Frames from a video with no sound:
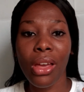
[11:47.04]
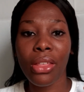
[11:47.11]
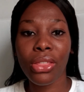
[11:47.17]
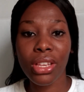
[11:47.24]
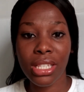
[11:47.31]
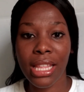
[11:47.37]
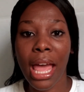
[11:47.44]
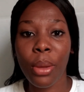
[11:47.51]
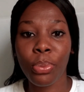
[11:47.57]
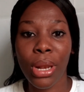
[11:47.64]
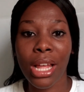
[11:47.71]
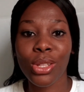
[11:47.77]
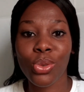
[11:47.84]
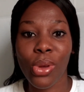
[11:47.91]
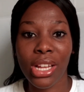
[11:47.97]
things that I
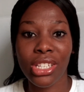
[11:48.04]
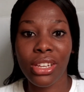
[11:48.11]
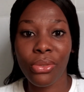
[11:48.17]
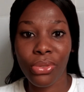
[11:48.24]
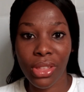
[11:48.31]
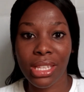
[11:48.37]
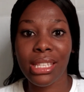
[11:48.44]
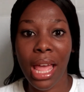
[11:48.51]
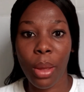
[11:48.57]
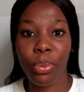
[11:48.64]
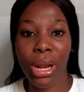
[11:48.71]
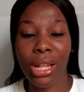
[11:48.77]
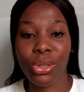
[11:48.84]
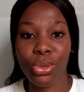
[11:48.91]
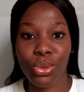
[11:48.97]
plan to achieve, things that I
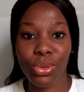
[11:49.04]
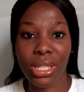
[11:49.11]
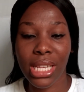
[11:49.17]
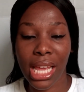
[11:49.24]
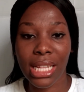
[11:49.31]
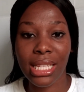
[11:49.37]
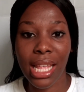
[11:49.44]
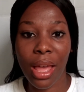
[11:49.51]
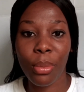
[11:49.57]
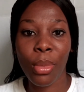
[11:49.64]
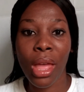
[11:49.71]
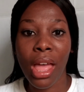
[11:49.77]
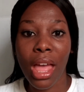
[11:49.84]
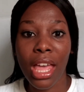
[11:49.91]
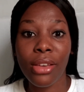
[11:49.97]
plan to do take time,
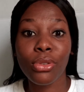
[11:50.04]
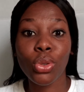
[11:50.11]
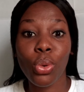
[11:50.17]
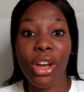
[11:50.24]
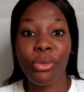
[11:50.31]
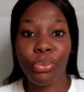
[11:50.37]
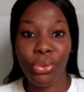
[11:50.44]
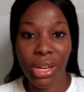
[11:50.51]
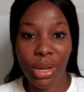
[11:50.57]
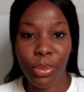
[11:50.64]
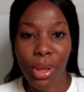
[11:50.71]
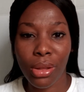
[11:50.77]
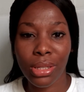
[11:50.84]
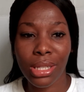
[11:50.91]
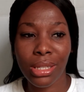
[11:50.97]
even though I've prayed
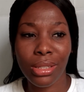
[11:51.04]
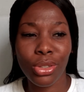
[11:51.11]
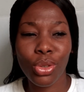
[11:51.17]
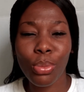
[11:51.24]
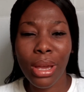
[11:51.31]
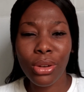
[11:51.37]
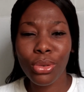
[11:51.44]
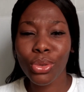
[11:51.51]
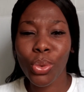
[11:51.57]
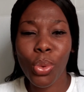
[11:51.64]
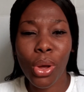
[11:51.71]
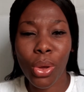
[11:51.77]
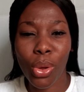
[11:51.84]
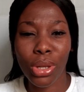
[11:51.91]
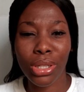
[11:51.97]
about it, you might not know
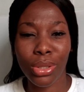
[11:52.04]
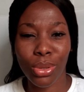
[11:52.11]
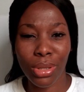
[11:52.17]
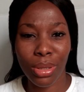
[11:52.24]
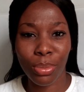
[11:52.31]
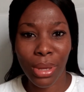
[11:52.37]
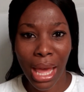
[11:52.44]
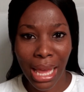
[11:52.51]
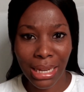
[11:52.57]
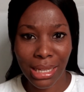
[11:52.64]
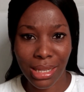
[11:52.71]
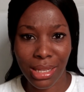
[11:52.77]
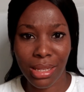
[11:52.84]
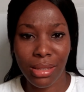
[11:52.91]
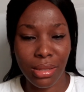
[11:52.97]
what God is doing behind the
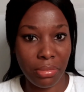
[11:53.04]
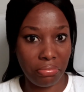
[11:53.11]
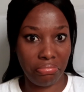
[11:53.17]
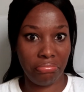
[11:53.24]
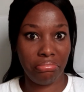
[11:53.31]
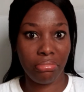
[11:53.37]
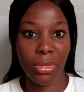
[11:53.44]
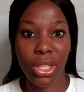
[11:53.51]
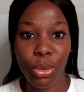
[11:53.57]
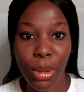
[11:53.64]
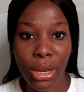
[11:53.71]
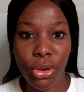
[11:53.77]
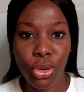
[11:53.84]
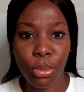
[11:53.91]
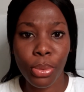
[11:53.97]
scenes. You
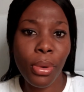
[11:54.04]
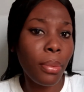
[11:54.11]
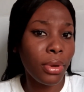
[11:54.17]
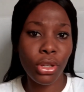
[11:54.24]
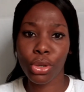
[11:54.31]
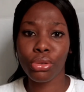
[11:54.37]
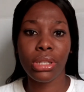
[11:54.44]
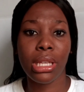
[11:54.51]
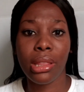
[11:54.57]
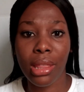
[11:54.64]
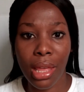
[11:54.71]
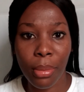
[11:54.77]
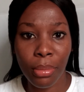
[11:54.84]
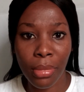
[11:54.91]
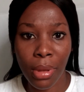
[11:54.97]
might not know. Probably you don't need
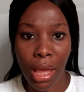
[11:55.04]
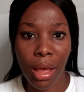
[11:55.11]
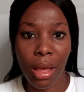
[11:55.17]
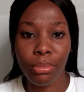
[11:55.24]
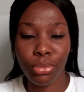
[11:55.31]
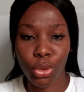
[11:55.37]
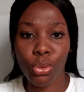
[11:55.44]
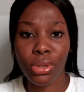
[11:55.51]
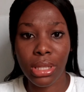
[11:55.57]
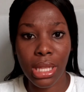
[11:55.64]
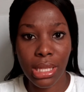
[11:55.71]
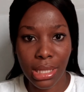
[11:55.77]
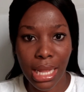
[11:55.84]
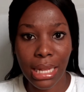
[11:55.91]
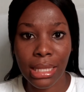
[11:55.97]
them, uh, those
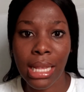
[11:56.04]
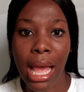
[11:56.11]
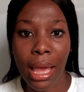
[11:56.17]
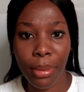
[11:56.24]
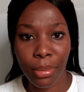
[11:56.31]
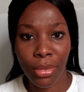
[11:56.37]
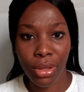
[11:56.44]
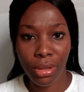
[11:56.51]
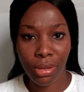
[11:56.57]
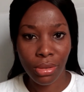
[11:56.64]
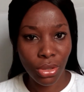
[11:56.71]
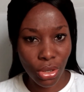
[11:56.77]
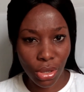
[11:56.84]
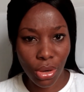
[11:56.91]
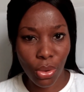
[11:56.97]
things that time,
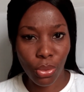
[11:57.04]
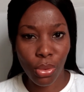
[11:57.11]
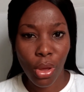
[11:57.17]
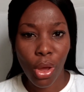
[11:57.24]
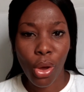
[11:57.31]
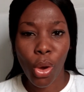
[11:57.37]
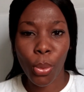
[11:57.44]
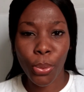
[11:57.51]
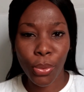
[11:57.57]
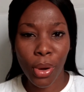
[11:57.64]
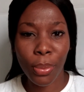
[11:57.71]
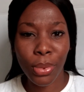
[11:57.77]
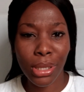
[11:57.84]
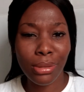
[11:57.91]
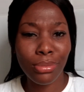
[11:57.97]
you know, or
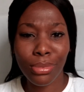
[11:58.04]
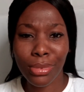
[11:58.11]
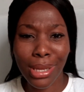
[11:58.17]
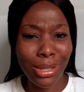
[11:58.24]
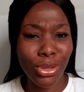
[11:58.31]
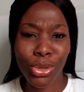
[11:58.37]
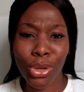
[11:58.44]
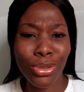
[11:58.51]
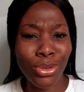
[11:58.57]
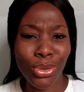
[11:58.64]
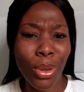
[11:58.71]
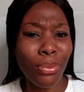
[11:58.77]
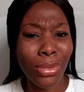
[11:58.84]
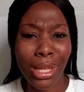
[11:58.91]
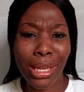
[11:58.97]
probably it's just
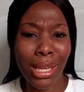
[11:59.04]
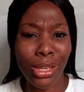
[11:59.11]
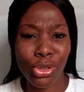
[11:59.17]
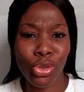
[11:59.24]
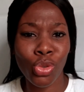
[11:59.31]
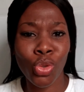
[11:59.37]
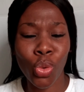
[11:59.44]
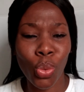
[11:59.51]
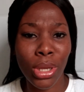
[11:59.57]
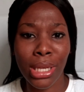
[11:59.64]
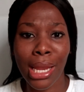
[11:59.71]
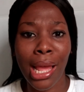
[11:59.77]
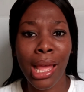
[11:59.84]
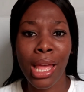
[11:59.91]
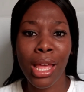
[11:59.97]
something he's doing
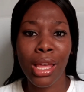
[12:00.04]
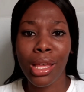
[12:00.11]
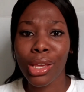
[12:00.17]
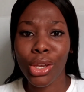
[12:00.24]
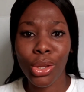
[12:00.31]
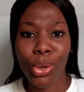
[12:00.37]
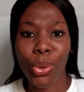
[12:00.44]
that, you